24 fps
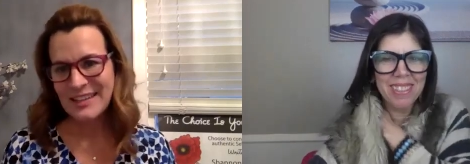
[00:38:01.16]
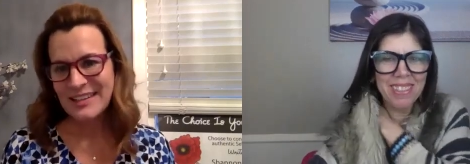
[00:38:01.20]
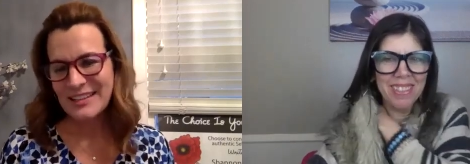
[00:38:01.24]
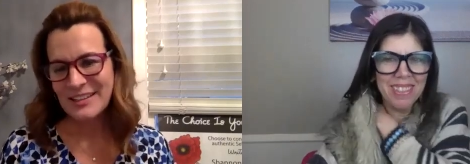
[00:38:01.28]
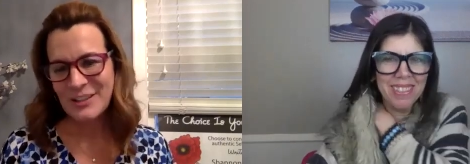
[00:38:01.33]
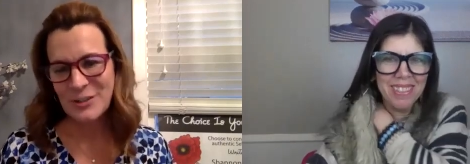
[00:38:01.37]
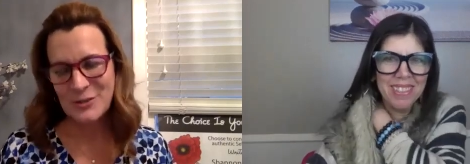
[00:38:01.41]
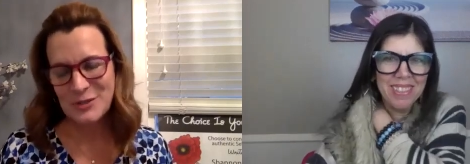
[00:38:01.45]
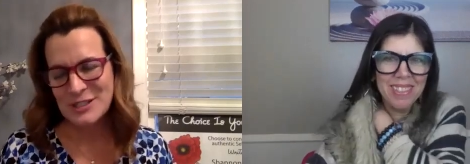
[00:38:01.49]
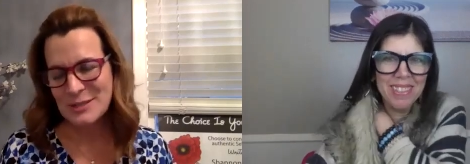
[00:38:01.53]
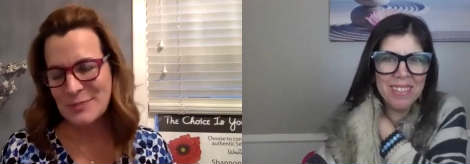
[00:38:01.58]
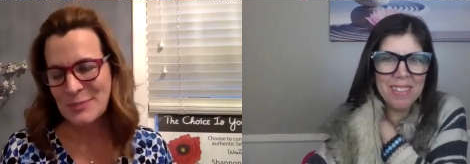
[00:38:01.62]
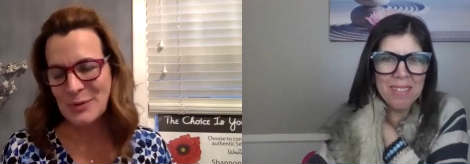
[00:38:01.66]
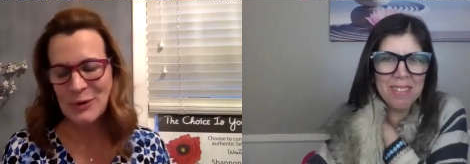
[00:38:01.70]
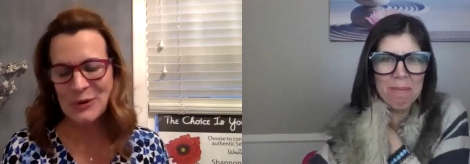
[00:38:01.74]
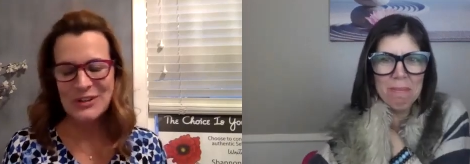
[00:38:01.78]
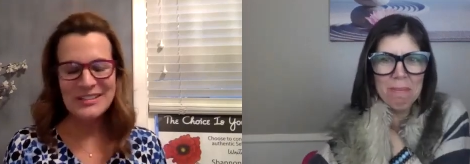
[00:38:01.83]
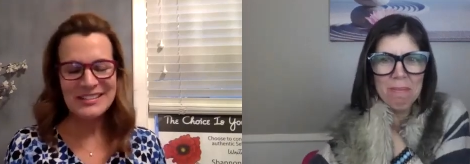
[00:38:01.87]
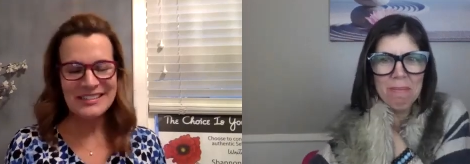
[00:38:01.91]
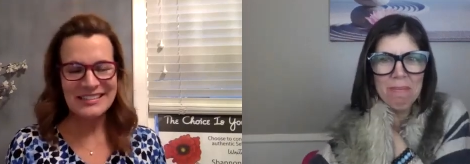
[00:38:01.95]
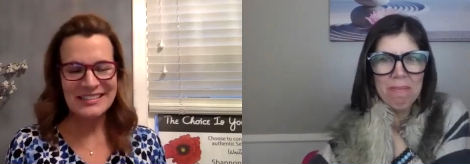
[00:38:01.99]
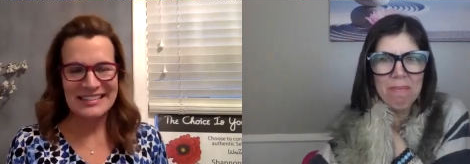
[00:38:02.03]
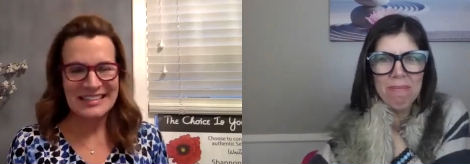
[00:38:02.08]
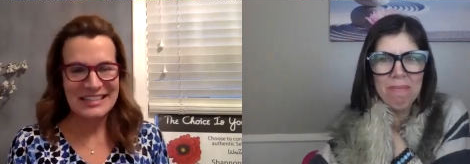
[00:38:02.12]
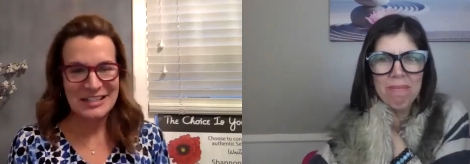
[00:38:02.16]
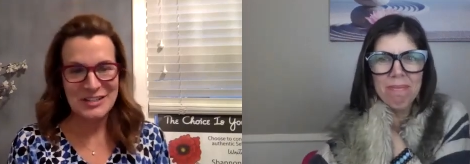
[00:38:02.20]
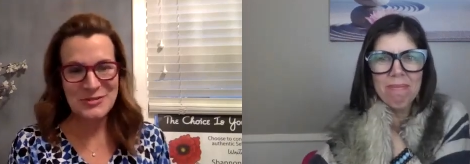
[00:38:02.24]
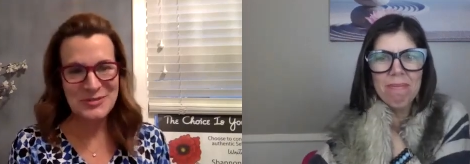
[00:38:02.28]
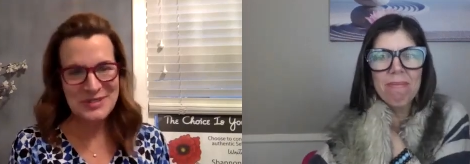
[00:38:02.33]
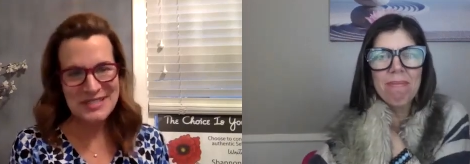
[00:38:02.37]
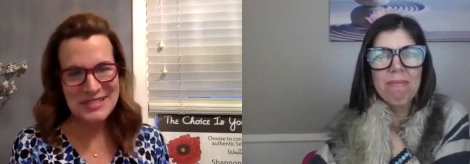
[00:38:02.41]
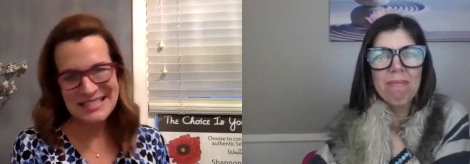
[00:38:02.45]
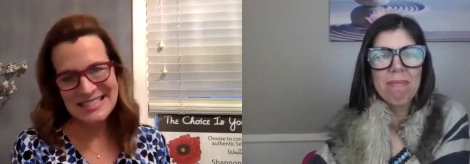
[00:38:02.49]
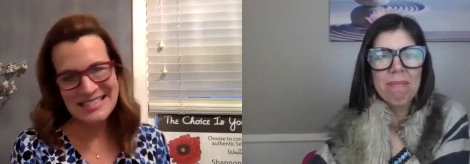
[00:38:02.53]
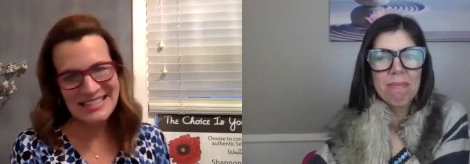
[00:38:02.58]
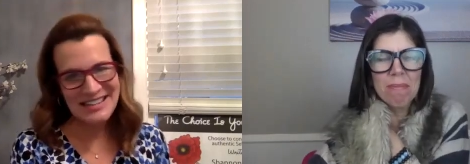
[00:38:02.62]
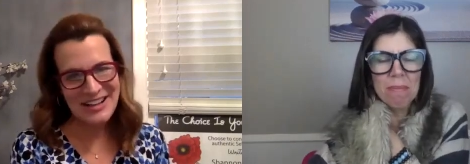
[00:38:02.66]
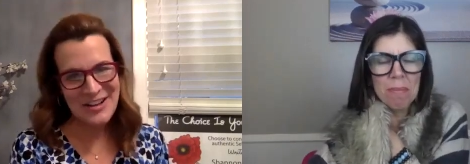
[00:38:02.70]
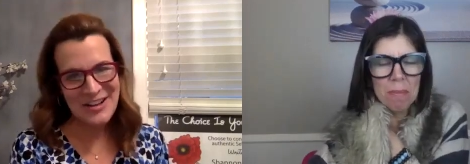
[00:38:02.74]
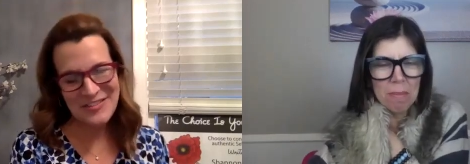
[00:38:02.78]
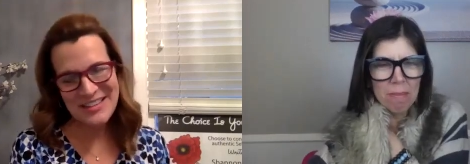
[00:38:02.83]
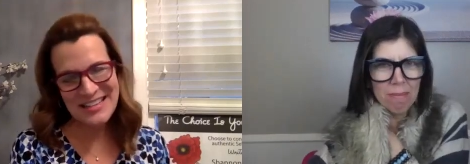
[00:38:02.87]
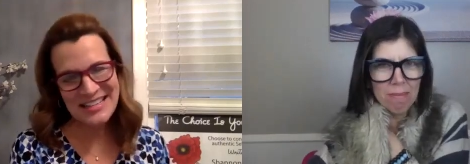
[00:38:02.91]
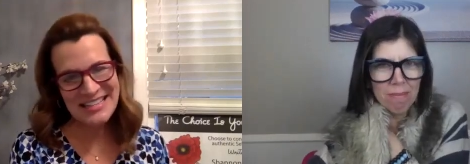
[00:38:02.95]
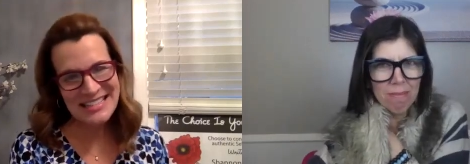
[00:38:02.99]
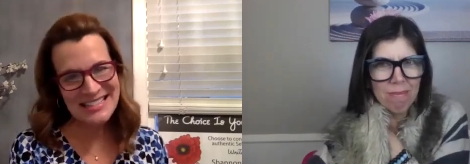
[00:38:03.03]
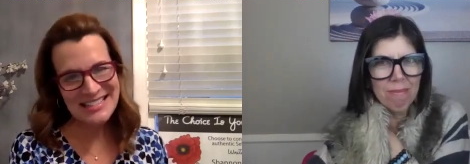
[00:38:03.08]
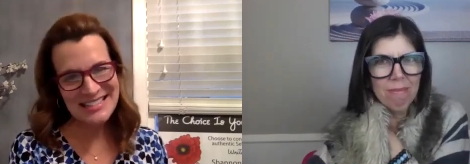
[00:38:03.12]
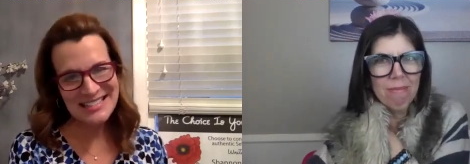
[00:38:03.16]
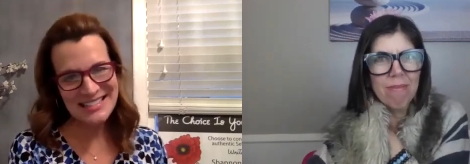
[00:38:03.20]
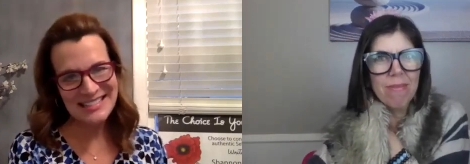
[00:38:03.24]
Speaker 1: your support and interest in all of this.